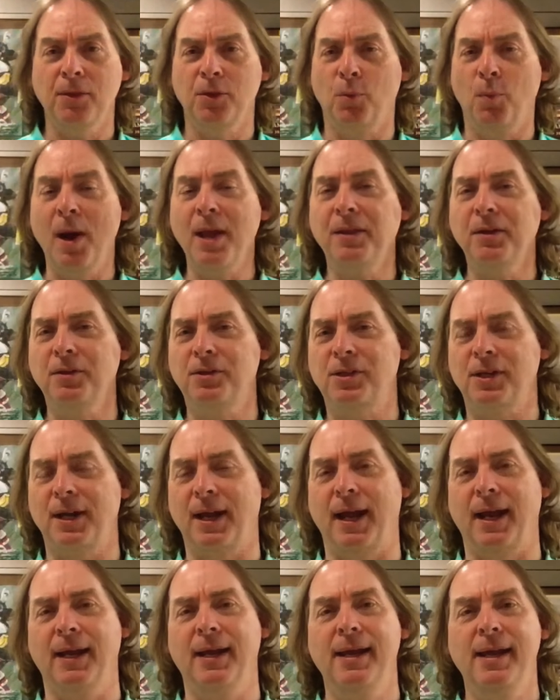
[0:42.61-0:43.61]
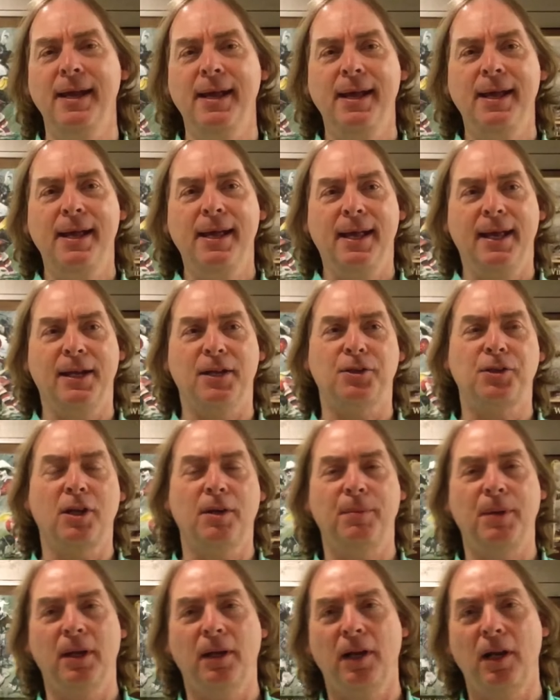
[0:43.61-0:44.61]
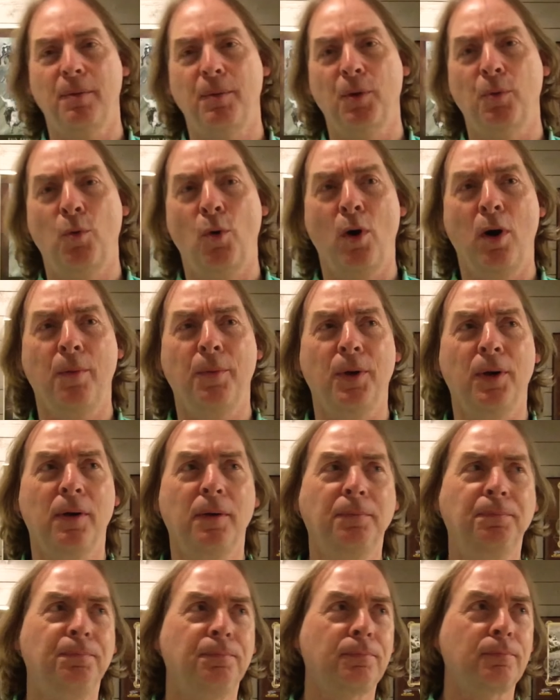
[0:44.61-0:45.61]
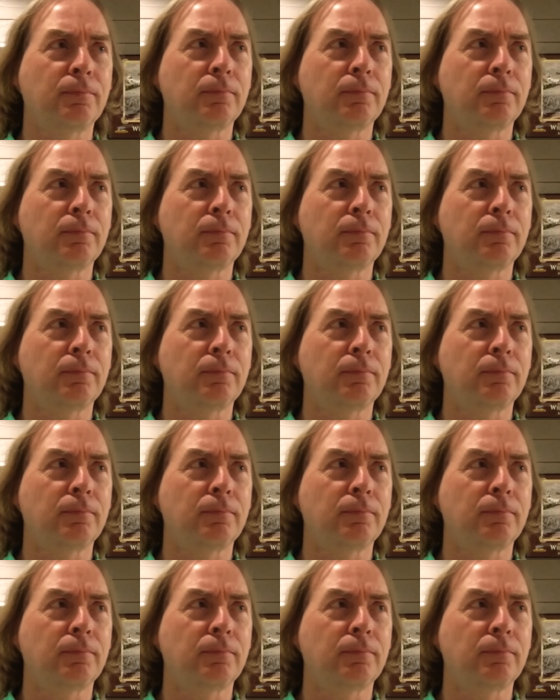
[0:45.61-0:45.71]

The weather today, it is going to be a little bit warmer,